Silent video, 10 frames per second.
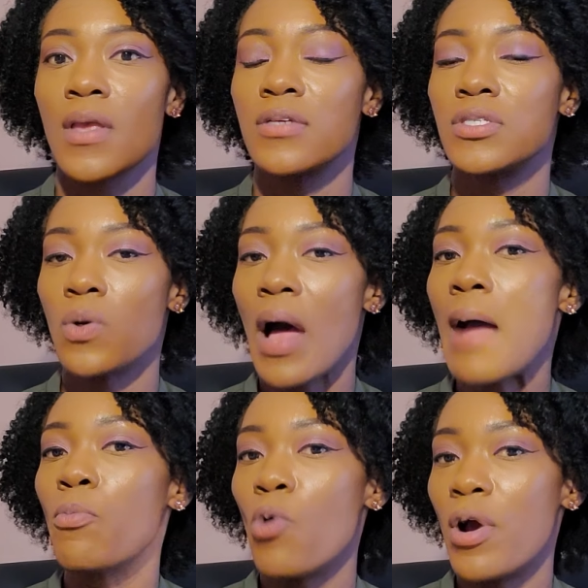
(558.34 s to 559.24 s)
So
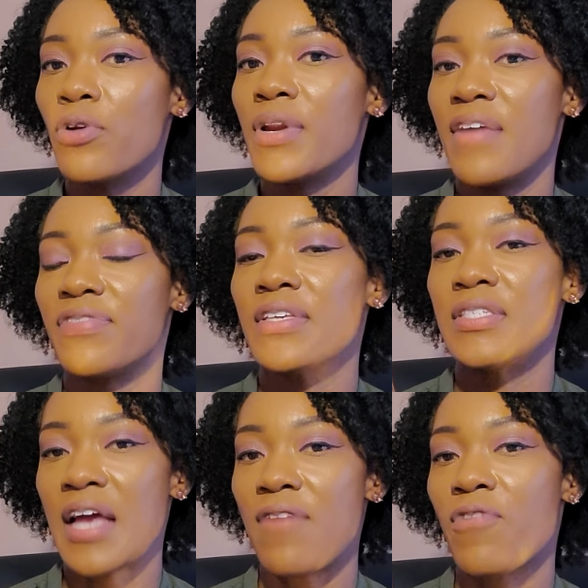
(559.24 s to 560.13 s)
I'm wondering if the
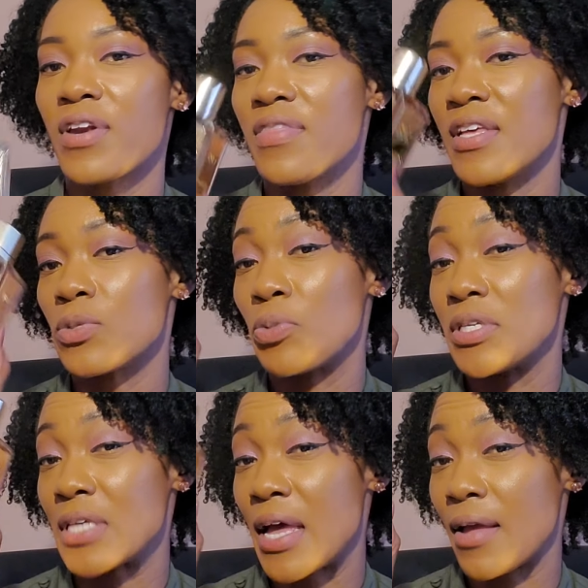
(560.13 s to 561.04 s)
saffron in this one
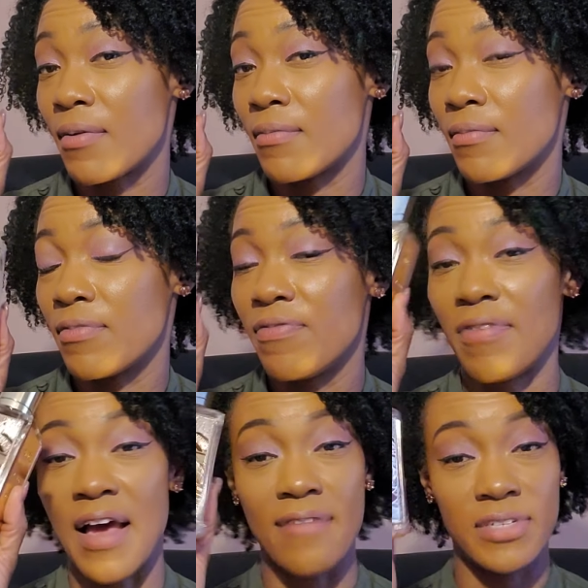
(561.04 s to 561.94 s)
is like
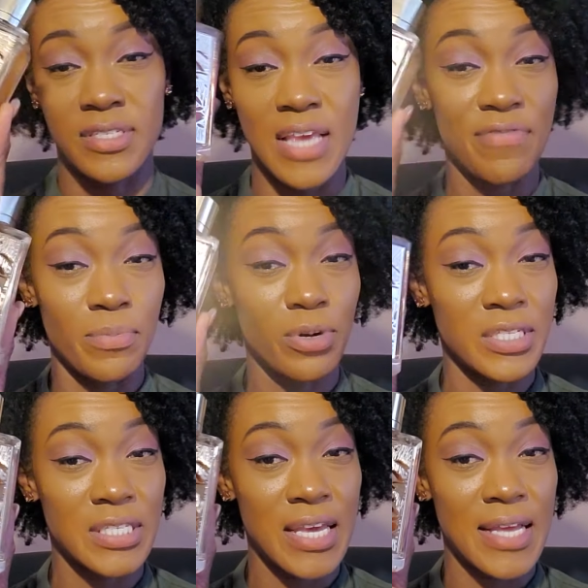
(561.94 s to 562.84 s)
5 to
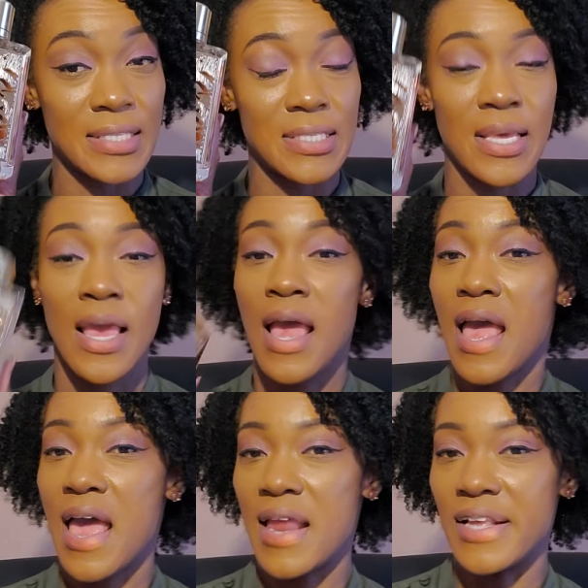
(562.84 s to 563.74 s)
7%,
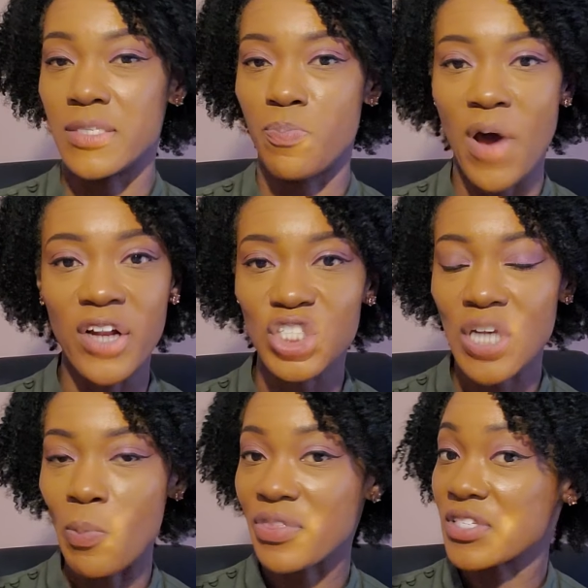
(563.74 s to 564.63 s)
and it's punched
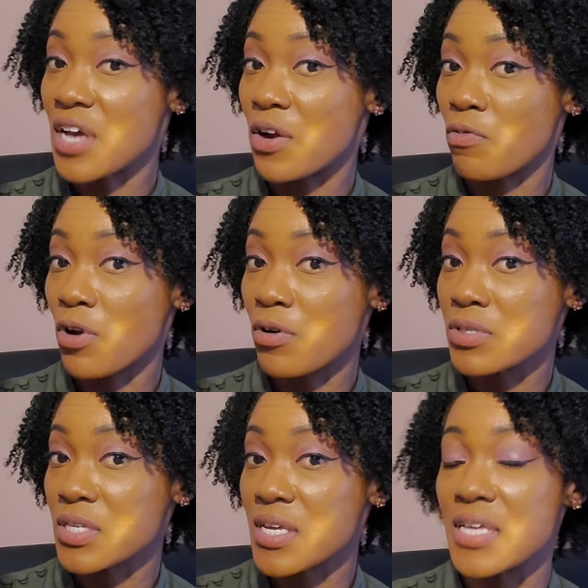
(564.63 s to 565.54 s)
up with a ton of
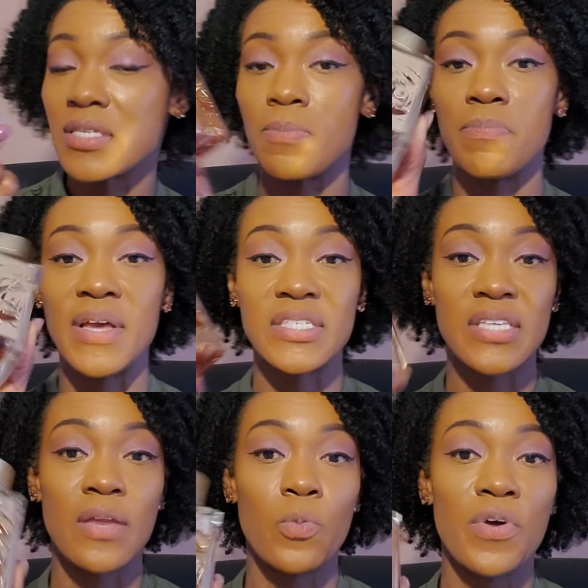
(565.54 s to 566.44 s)
roses, mixed
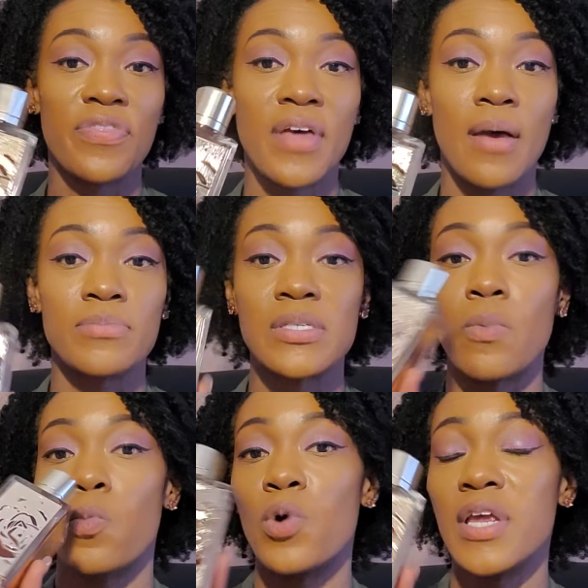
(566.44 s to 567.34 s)
in with
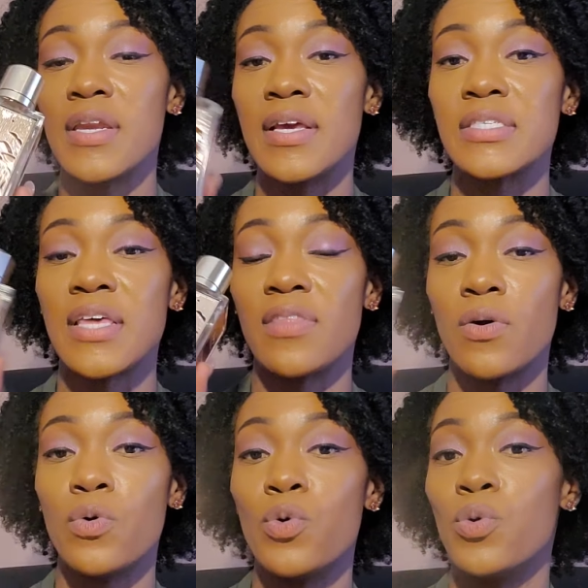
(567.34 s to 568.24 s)
some woodiness, and
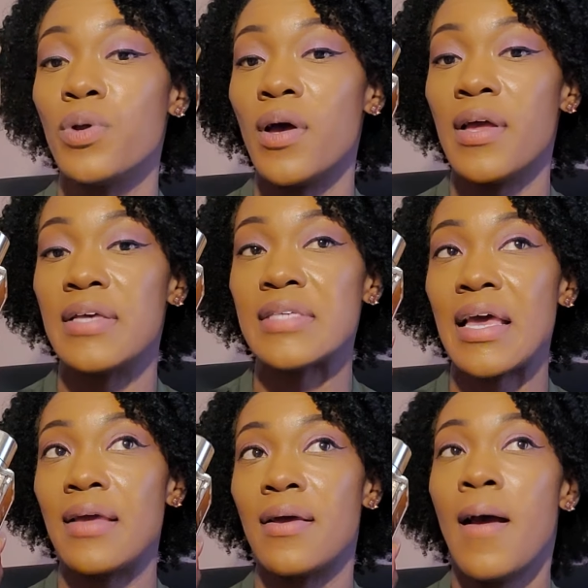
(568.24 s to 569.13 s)
the oud is
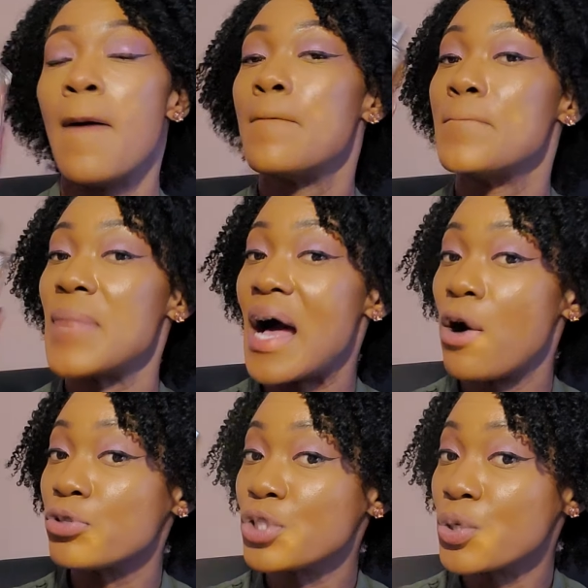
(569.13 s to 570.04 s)
a
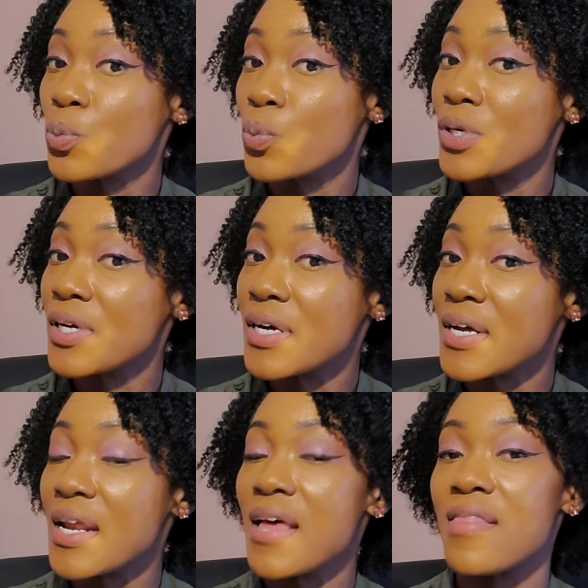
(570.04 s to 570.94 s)
milder
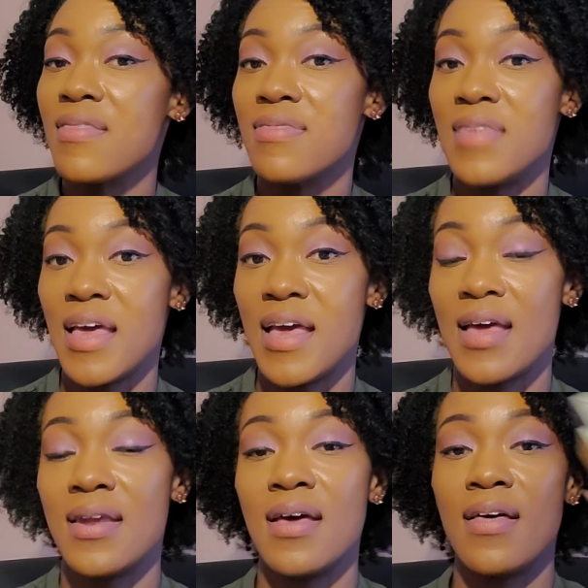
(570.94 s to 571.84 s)
wood
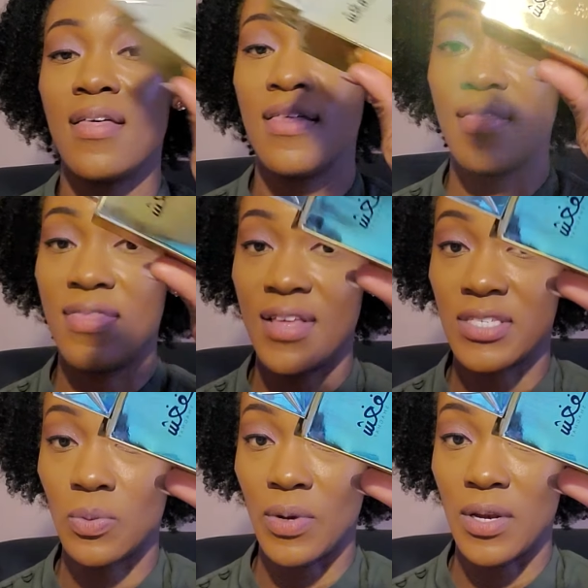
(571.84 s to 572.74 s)
than
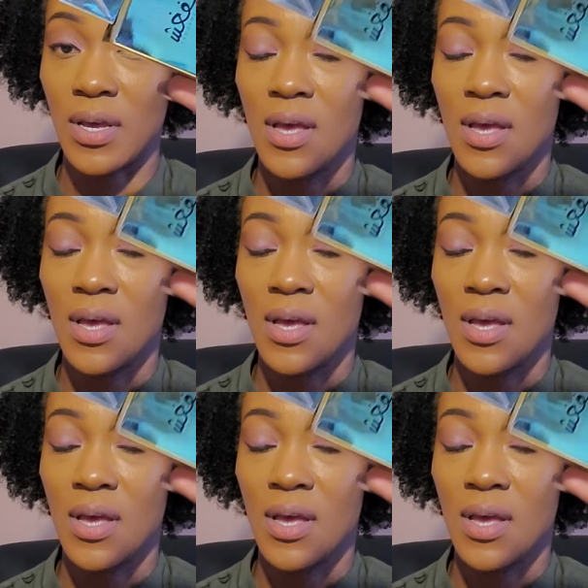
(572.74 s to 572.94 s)
this one.